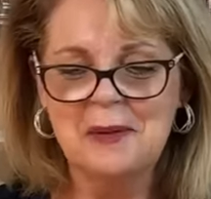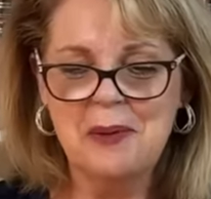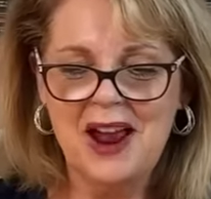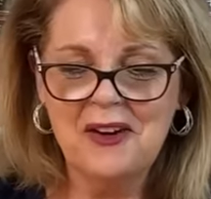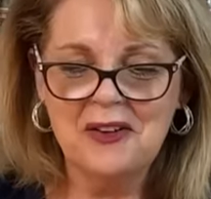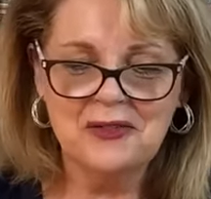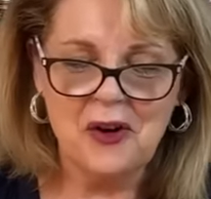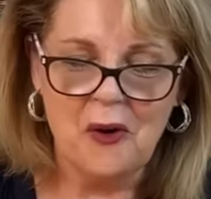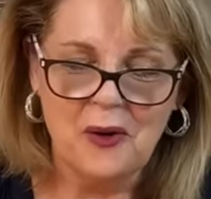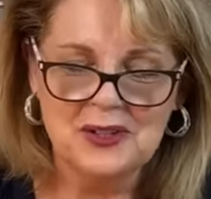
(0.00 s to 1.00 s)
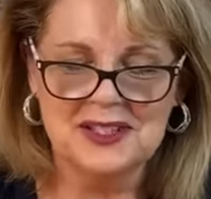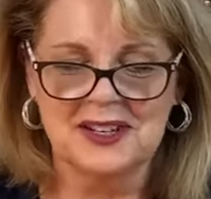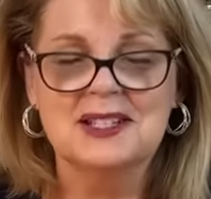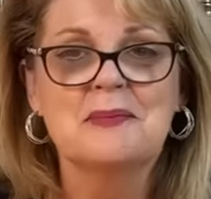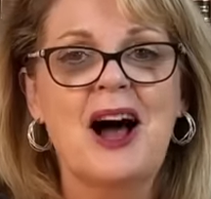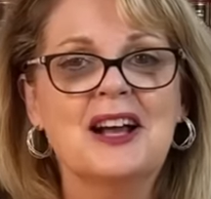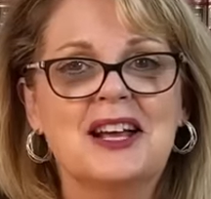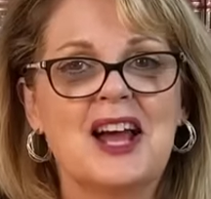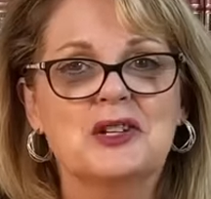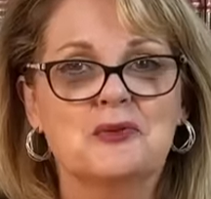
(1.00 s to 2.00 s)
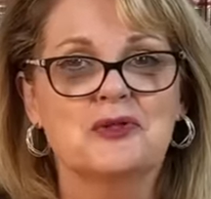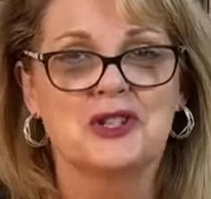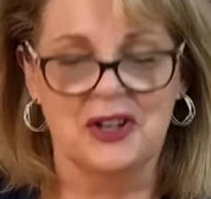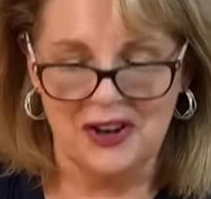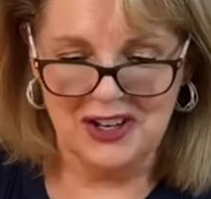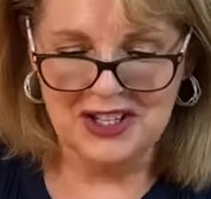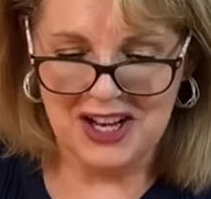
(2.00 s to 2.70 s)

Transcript: a pair of cords and a smart casual shirt,